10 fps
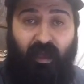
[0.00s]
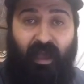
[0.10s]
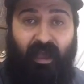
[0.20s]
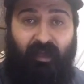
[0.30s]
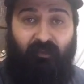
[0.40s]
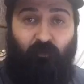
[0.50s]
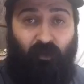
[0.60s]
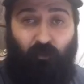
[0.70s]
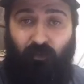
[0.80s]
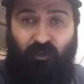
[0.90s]
and
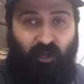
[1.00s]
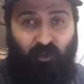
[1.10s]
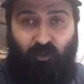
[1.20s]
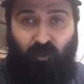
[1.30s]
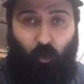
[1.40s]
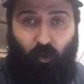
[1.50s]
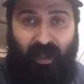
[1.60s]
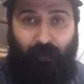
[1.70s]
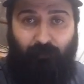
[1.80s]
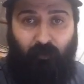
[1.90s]
because we changed the whole
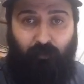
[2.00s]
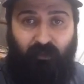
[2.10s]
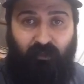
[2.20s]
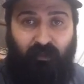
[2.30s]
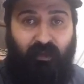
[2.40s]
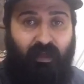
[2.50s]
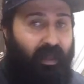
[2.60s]
app completely